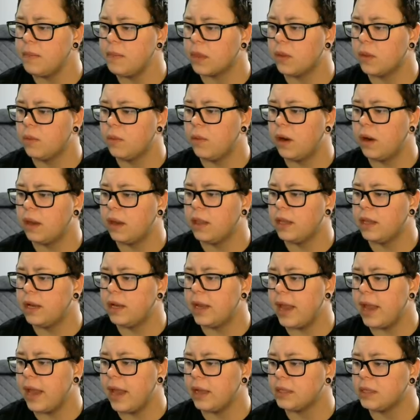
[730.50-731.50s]
One of the
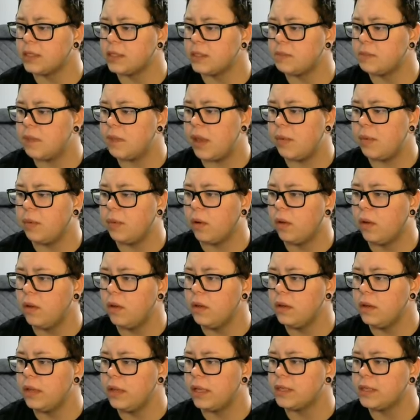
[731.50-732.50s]
next
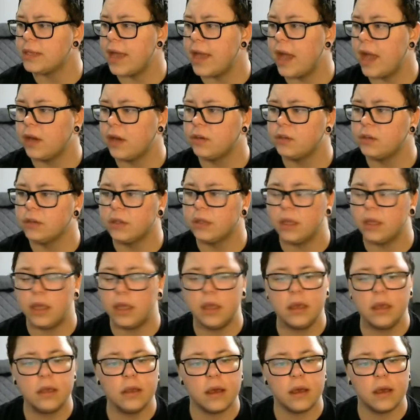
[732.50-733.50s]
people is
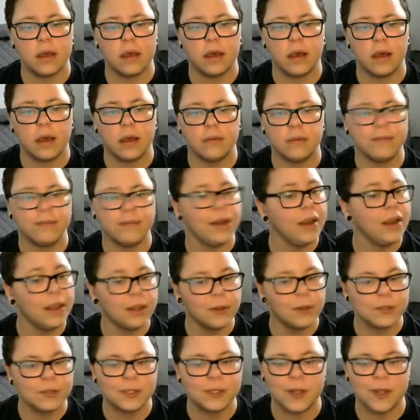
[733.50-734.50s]
actually very
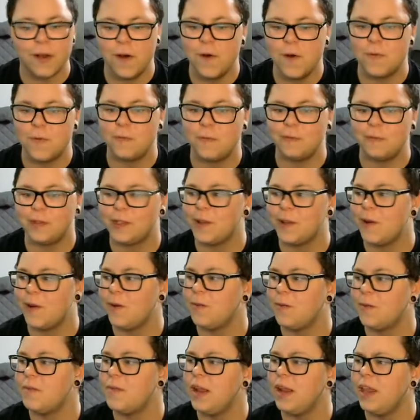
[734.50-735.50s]
close to home,
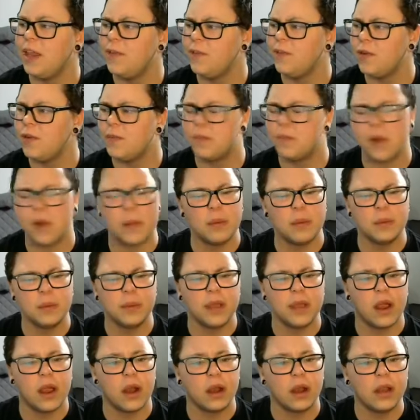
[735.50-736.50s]
so many of you
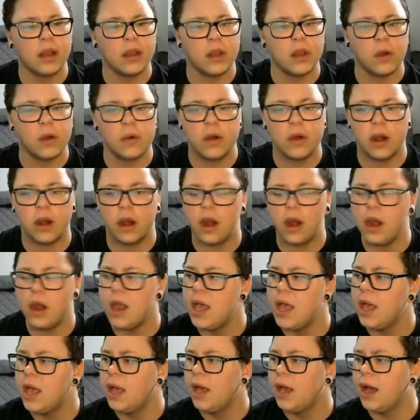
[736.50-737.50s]
probably already know her
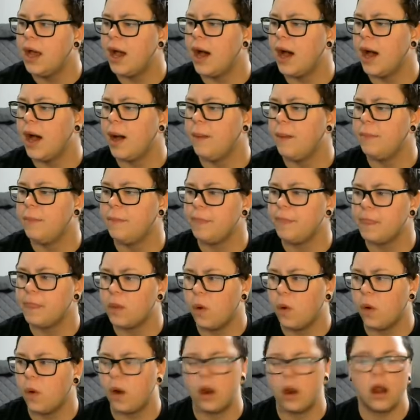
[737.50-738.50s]

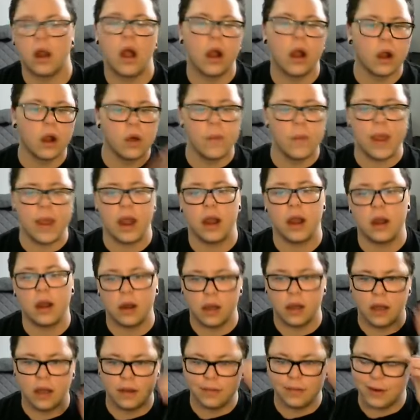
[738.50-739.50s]
or are
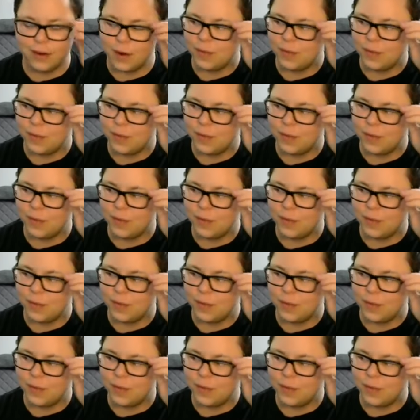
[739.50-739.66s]
aware of her